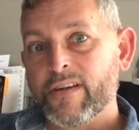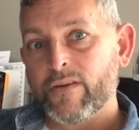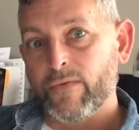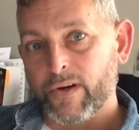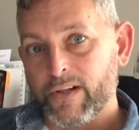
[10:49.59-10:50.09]

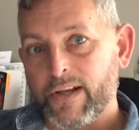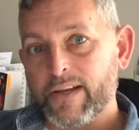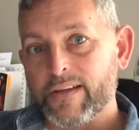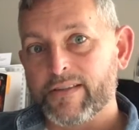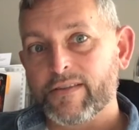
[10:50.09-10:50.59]
for
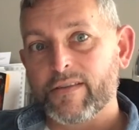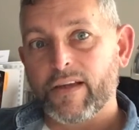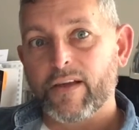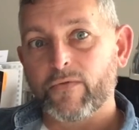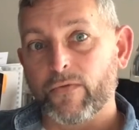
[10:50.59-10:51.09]
clients
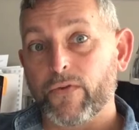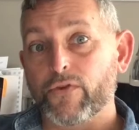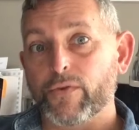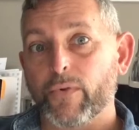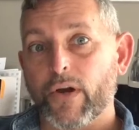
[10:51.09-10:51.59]
for
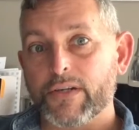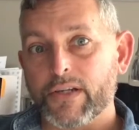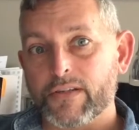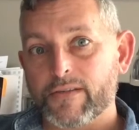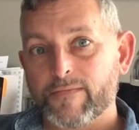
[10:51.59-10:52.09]
future
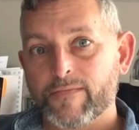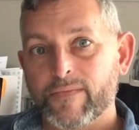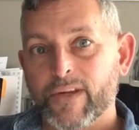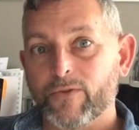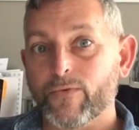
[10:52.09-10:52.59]
projects.
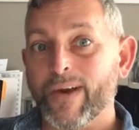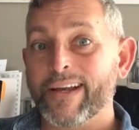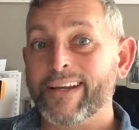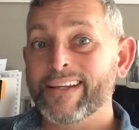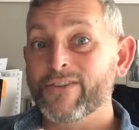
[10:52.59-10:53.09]

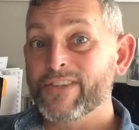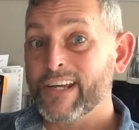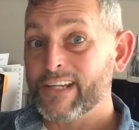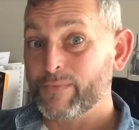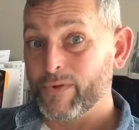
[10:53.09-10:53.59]
Write it in your
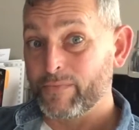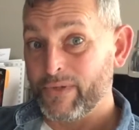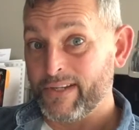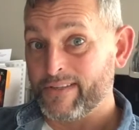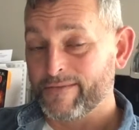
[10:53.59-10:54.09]
sketchbook,
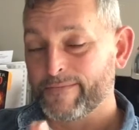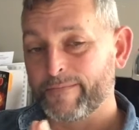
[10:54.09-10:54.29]
please.